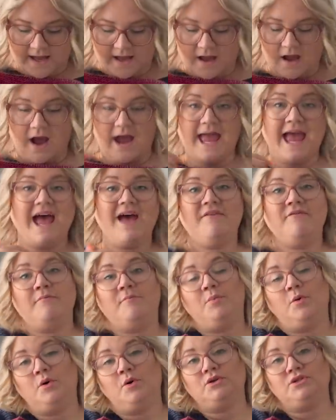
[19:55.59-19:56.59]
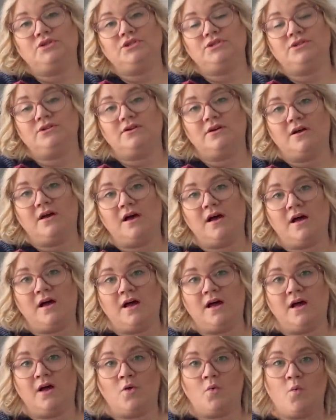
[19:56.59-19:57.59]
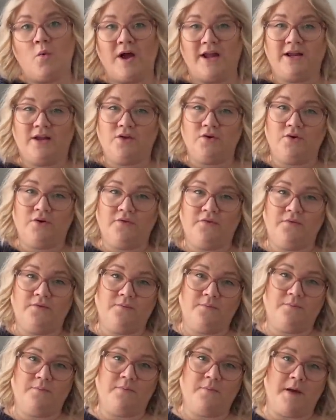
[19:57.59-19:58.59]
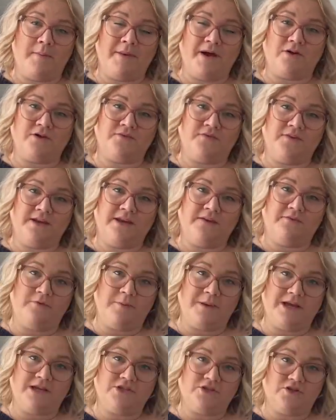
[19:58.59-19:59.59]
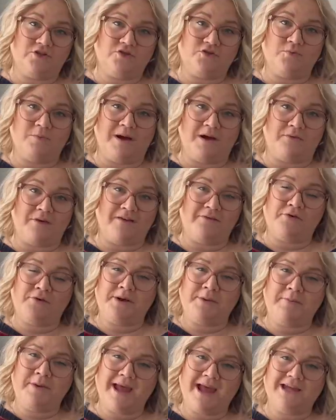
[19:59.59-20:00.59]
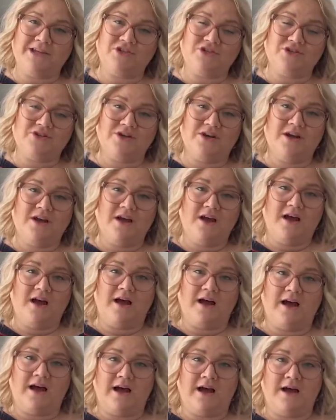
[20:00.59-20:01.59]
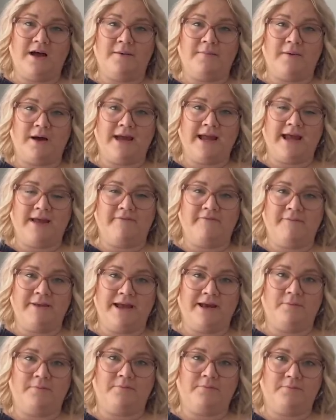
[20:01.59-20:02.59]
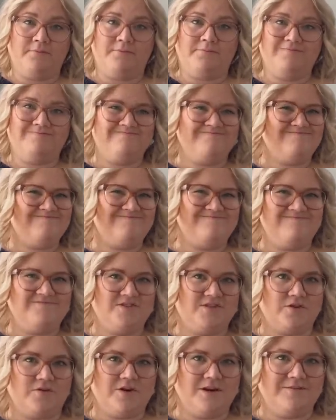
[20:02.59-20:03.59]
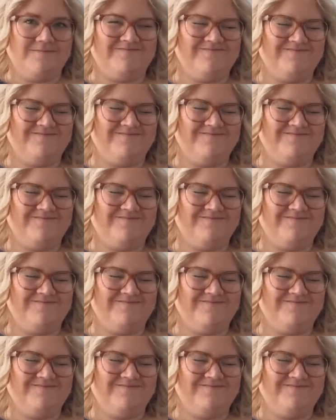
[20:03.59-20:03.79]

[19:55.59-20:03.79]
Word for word: I have put uh, quite a good amount of information to my Ravelry page. Uh, I have made a, sorry,